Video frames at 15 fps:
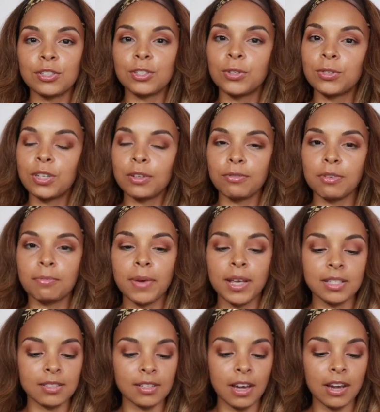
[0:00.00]
two different
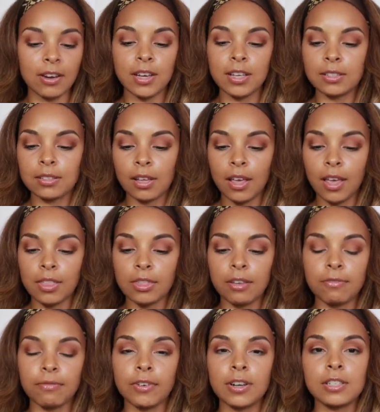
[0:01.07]
mascaras. The
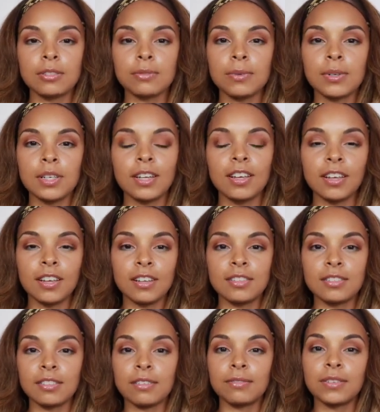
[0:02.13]
first one
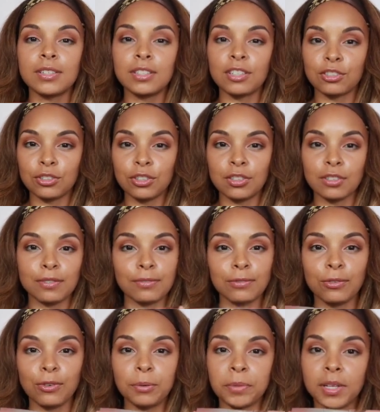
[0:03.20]
is Physicians
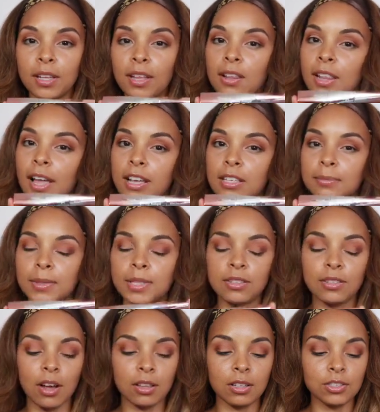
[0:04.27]
Formula Lash
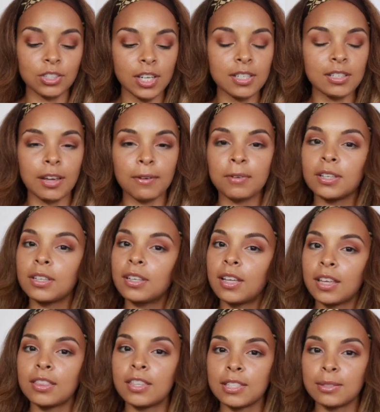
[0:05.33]
Mixologist. I really
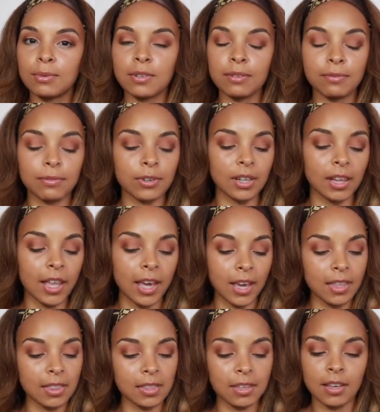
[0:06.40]
like this one for
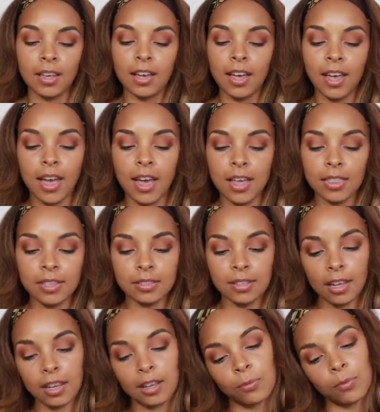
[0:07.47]
length. And the
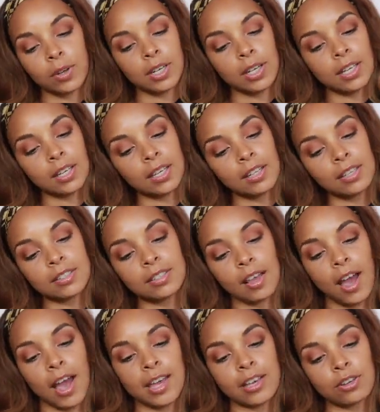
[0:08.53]
second one is
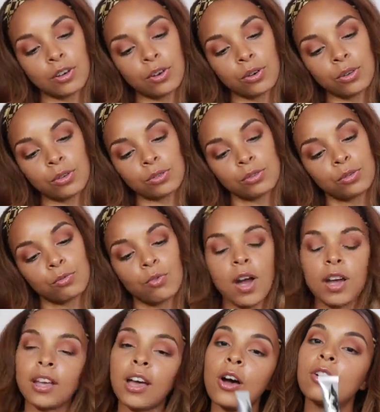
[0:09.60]
Eyeko's
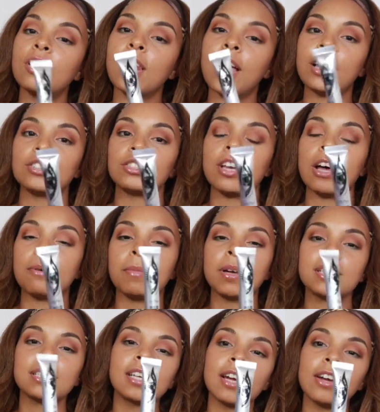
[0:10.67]
Rock Out Lash Out
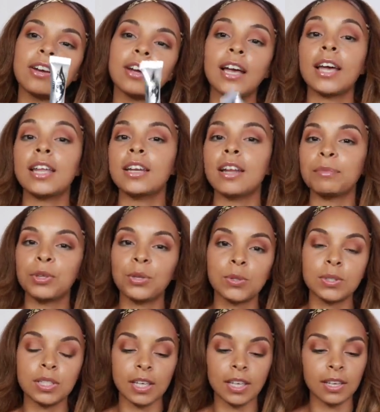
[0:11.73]
Mascara, and I'm
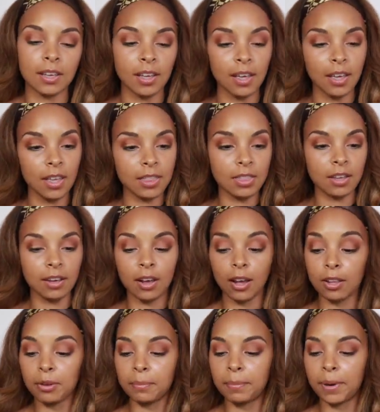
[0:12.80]
using the
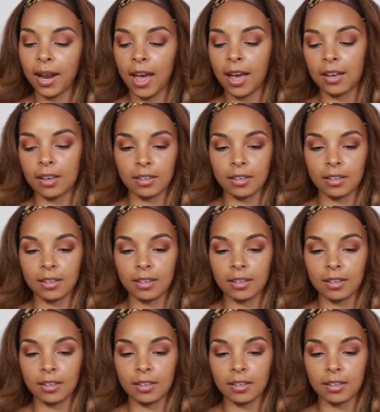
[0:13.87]
color black.